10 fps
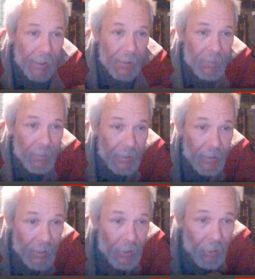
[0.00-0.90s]

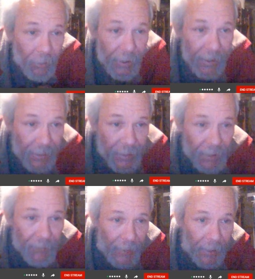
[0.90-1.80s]
early in
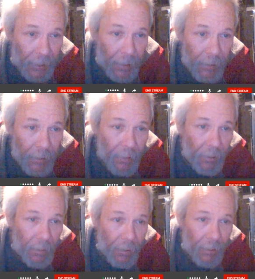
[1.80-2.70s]
the evening
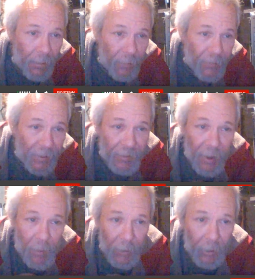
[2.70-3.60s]
this
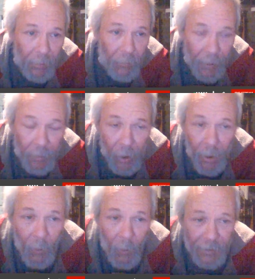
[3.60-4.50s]
summer. We were
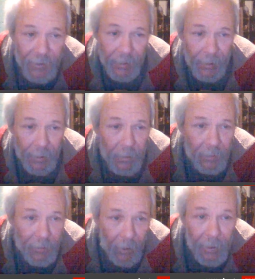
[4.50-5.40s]
all watching it,
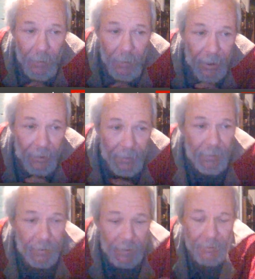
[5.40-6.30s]
talking about it,
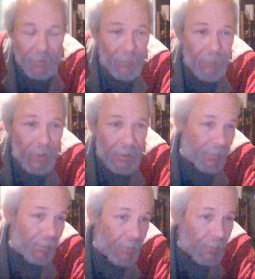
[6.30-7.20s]
and you're a
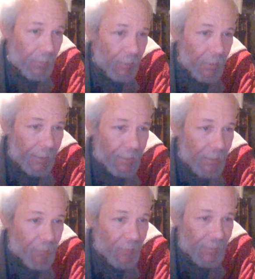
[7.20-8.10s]
fucktard.
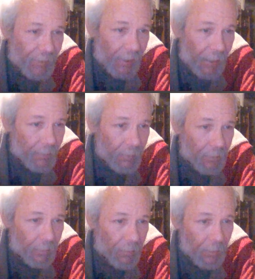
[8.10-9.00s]
It never set.
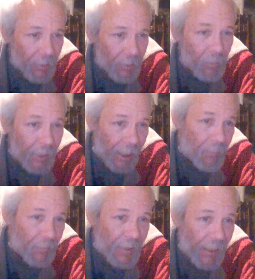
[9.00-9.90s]
You
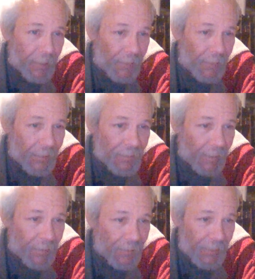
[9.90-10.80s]
kept saying that I
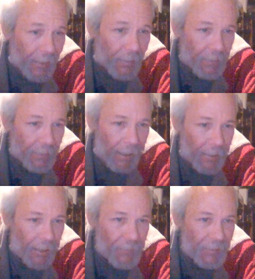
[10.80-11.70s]
said it set.
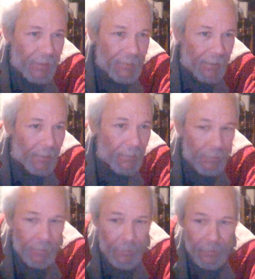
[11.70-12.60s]
I never said that.
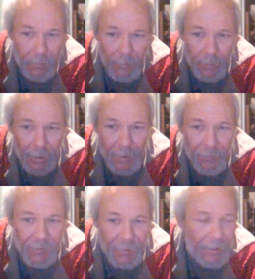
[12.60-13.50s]
I
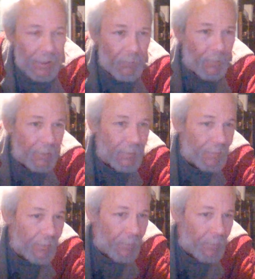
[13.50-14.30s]
never said that once.